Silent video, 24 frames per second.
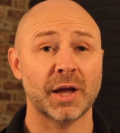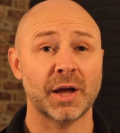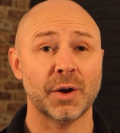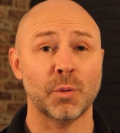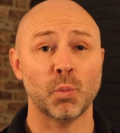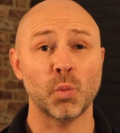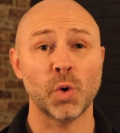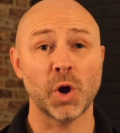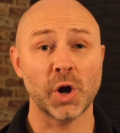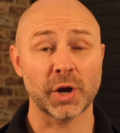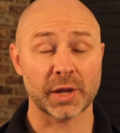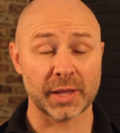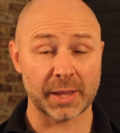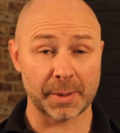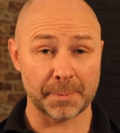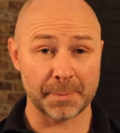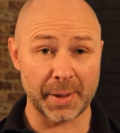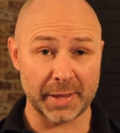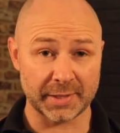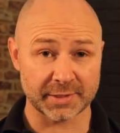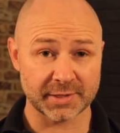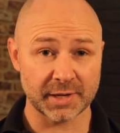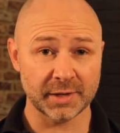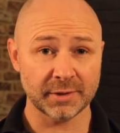working
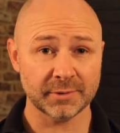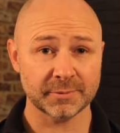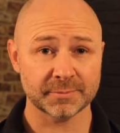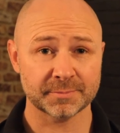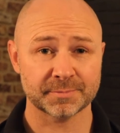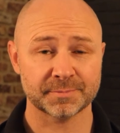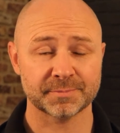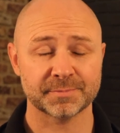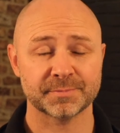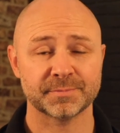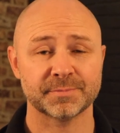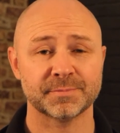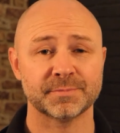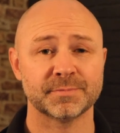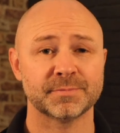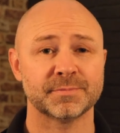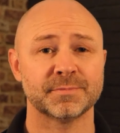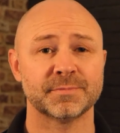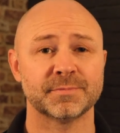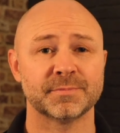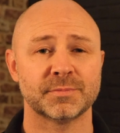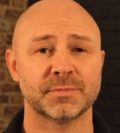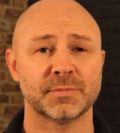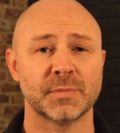better,
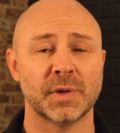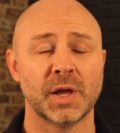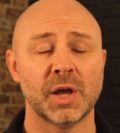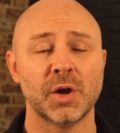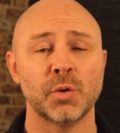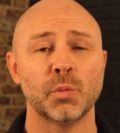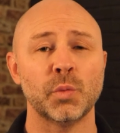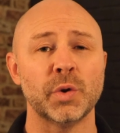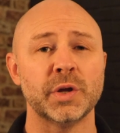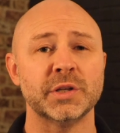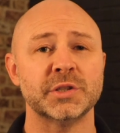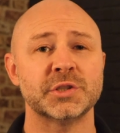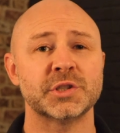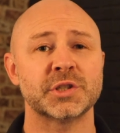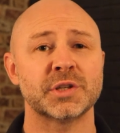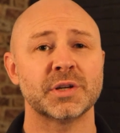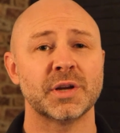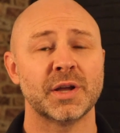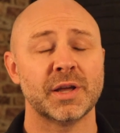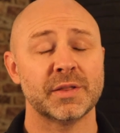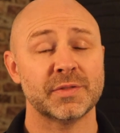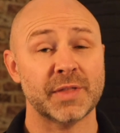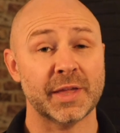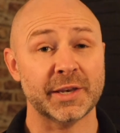which
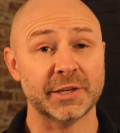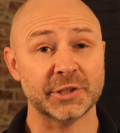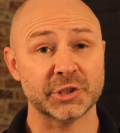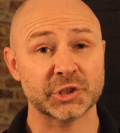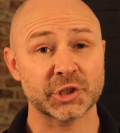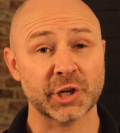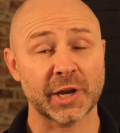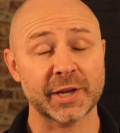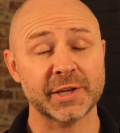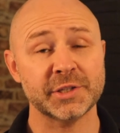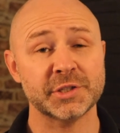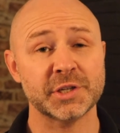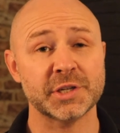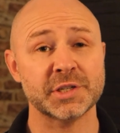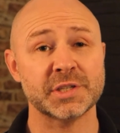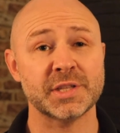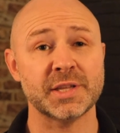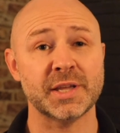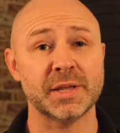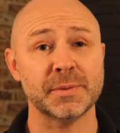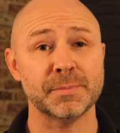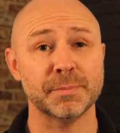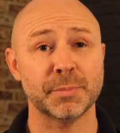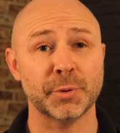then changes
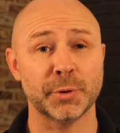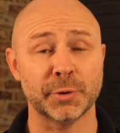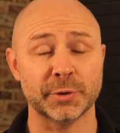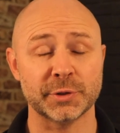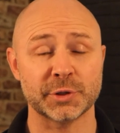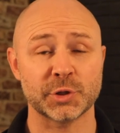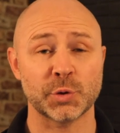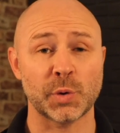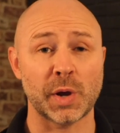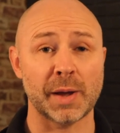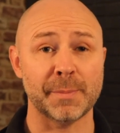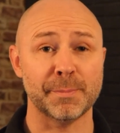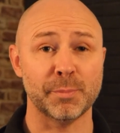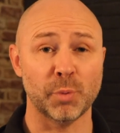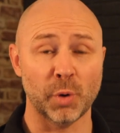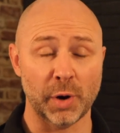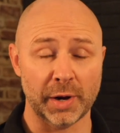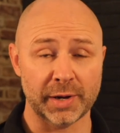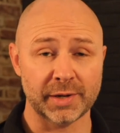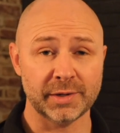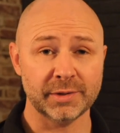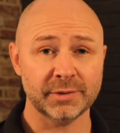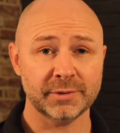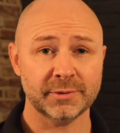the input to our
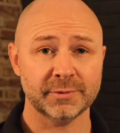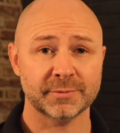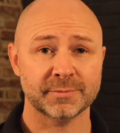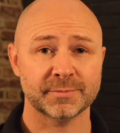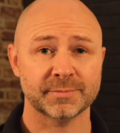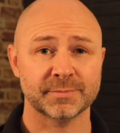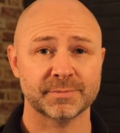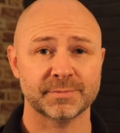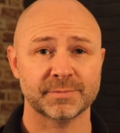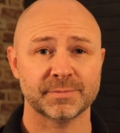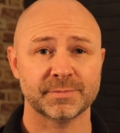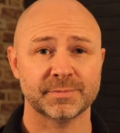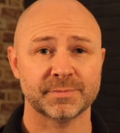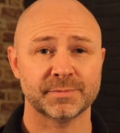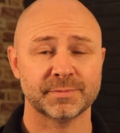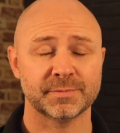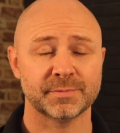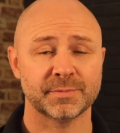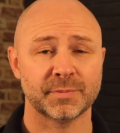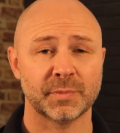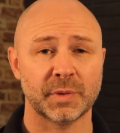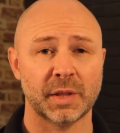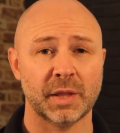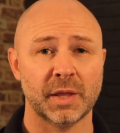brain,
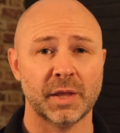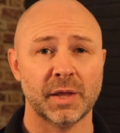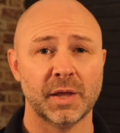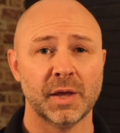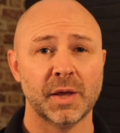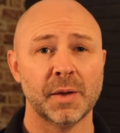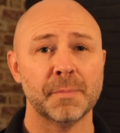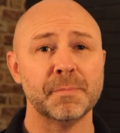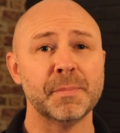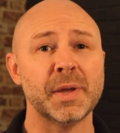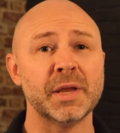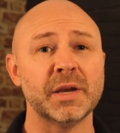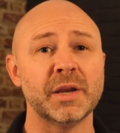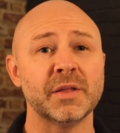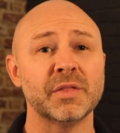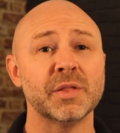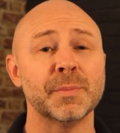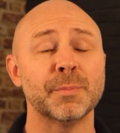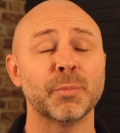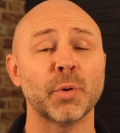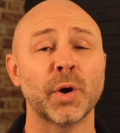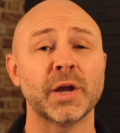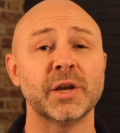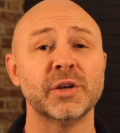meaning the
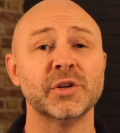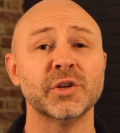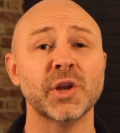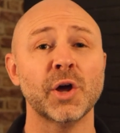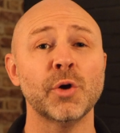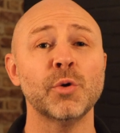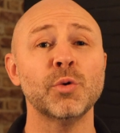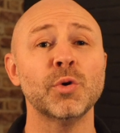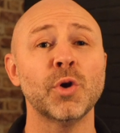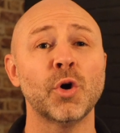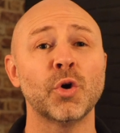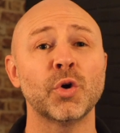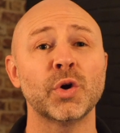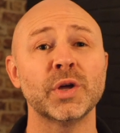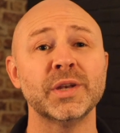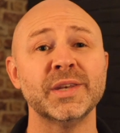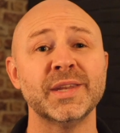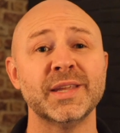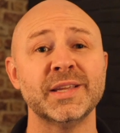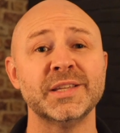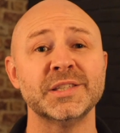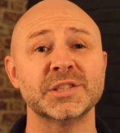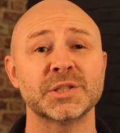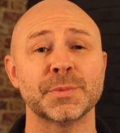brain no longer
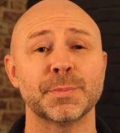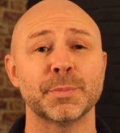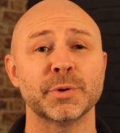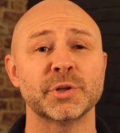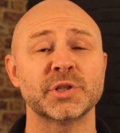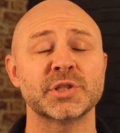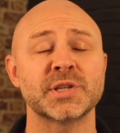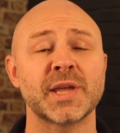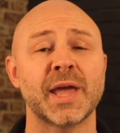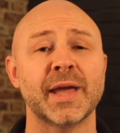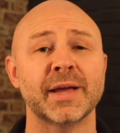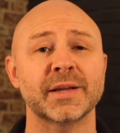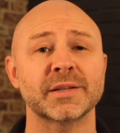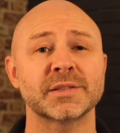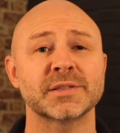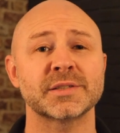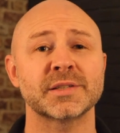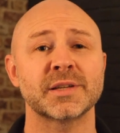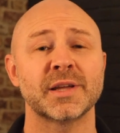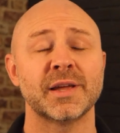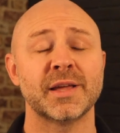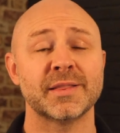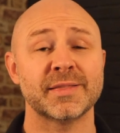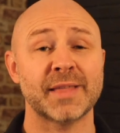needs to
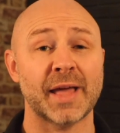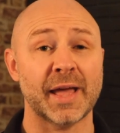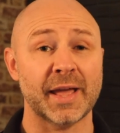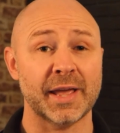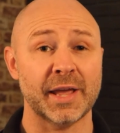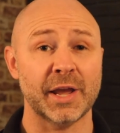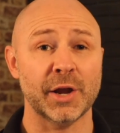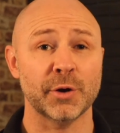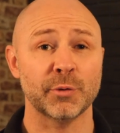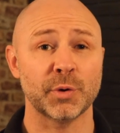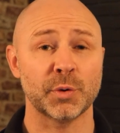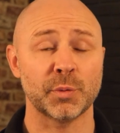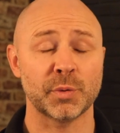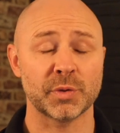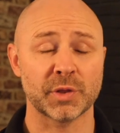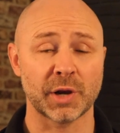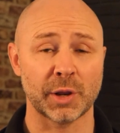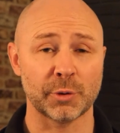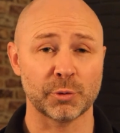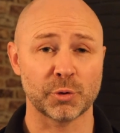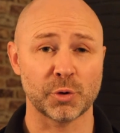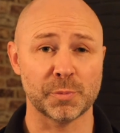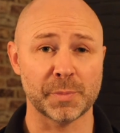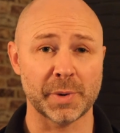protect that area with
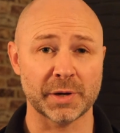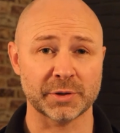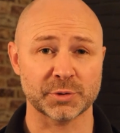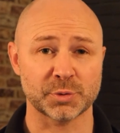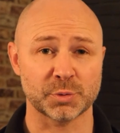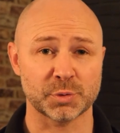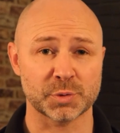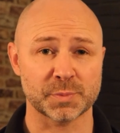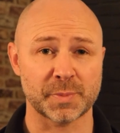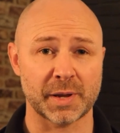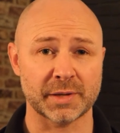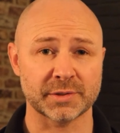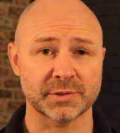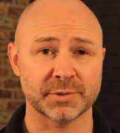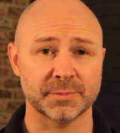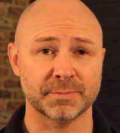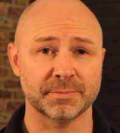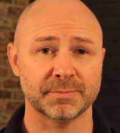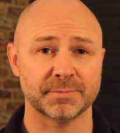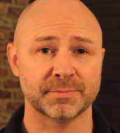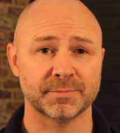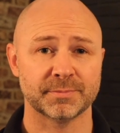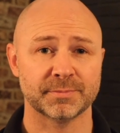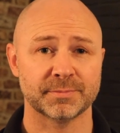local muscle
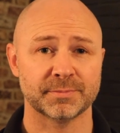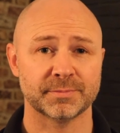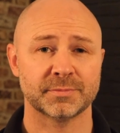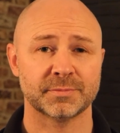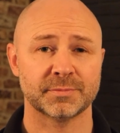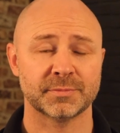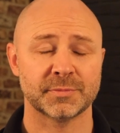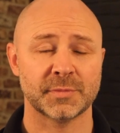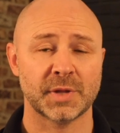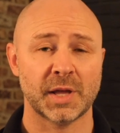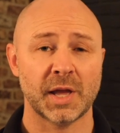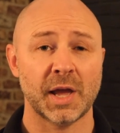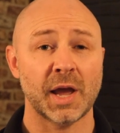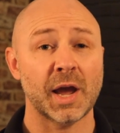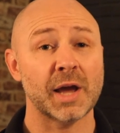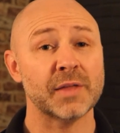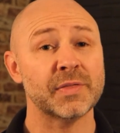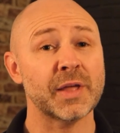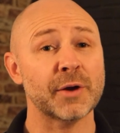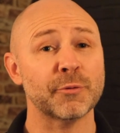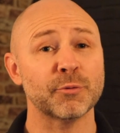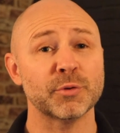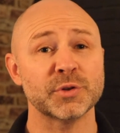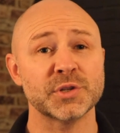spasm.
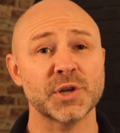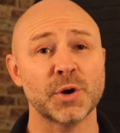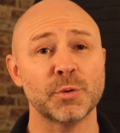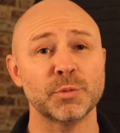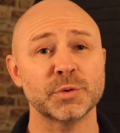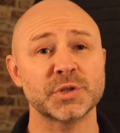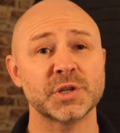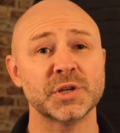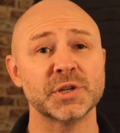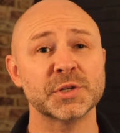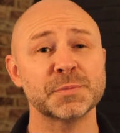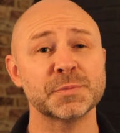And that results in us